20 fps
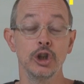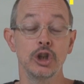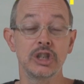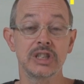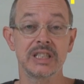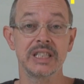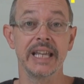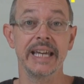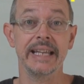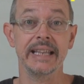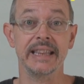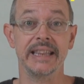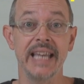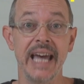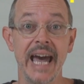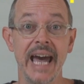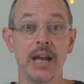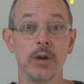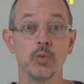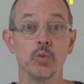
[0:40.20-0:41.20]
looks like
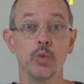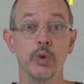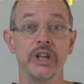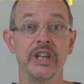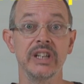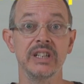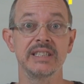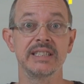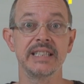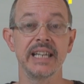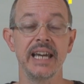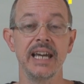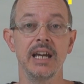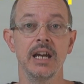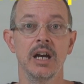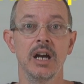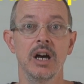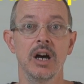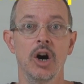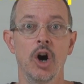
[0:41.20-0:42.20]
that, we could
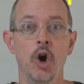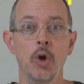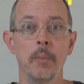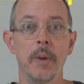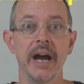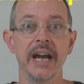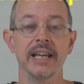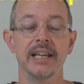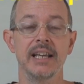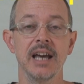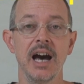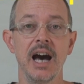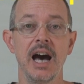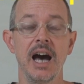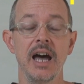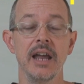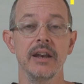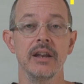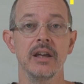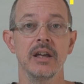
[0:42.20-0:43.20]
say, oh my
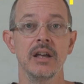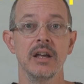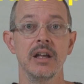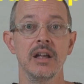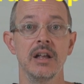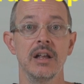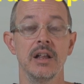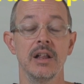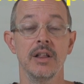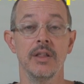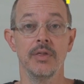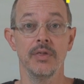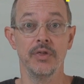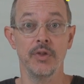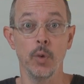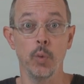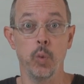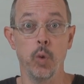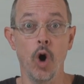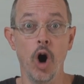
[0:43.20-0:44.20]
God,
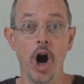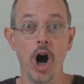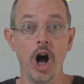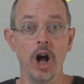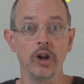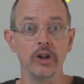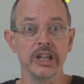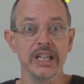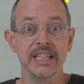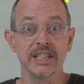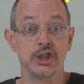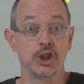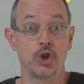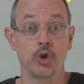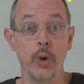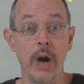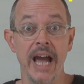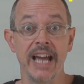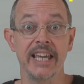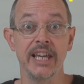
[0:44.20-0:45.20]
the wall is
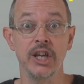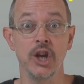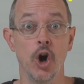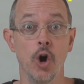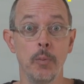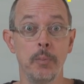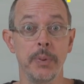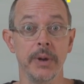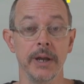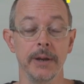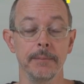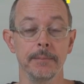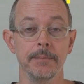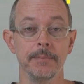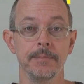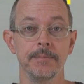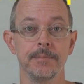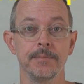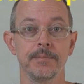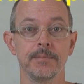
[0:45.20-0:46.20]
cracking open.
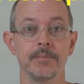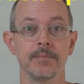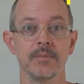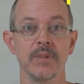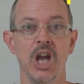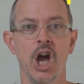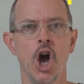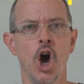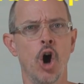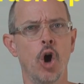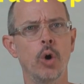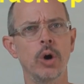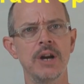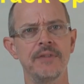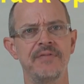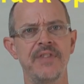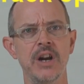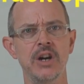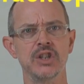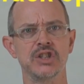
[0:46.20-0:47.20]
Or
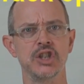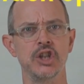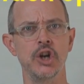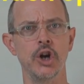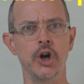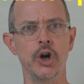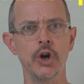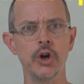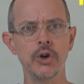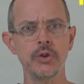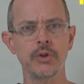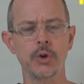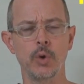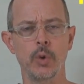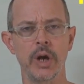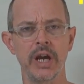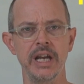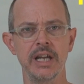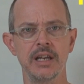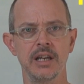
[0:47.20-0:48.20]
if there's an
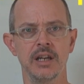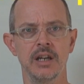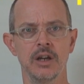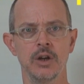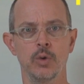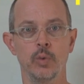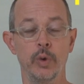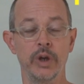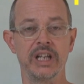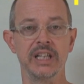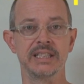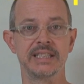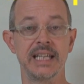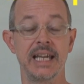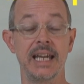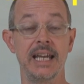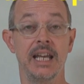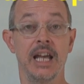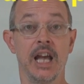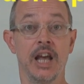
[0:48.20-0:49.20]
earthquake, we could
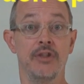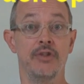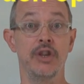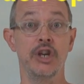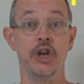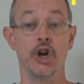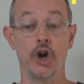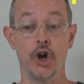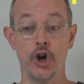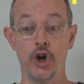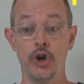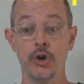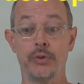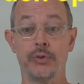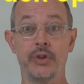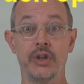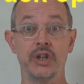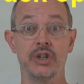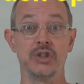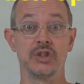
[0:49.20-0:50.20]
say, the
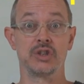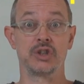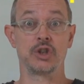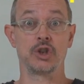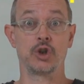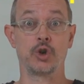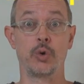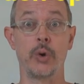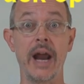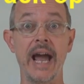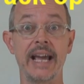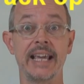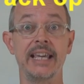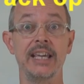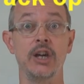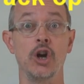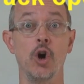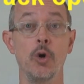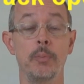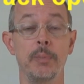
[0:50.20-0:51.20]
earth is
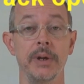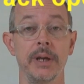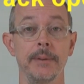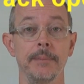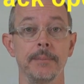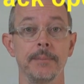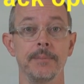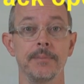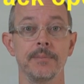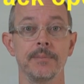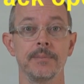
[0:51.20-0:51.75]
cracking open.